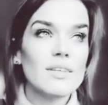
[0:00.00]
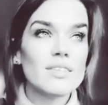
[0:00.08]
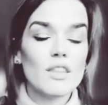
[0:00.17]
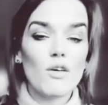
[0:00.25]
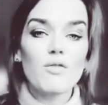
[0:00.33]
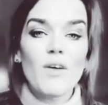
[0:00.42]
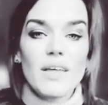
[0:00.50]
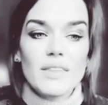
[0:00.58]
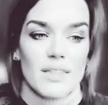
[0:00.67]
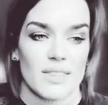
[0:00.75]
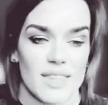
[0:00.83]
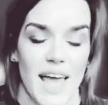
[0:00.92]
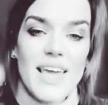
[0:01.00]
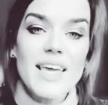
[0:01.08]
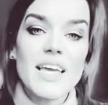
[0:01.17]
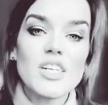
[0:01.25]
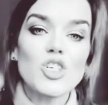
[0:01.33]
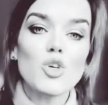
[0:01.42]
to the fact that they
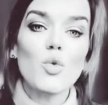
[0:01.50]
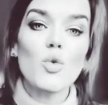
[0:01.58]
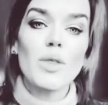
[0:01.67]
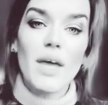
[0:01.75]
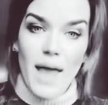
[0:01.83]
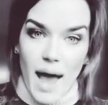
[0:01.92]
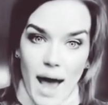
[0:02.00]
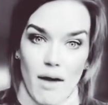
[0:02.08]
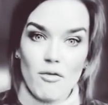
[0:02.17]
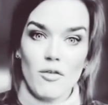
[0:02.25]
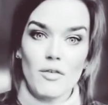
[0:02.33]
can do all they have